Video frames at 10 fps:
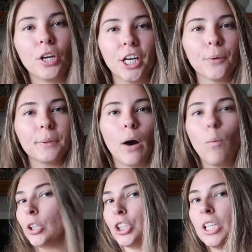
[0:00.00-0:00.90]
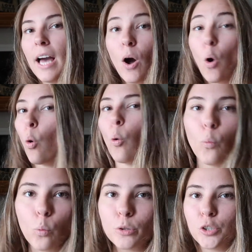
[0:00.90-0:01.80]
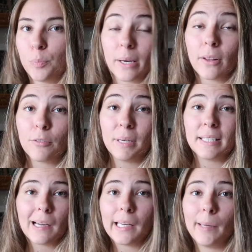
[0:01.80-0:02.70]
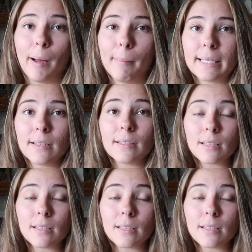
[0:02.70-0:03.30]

here without watching that whole spiel of me talking about my signs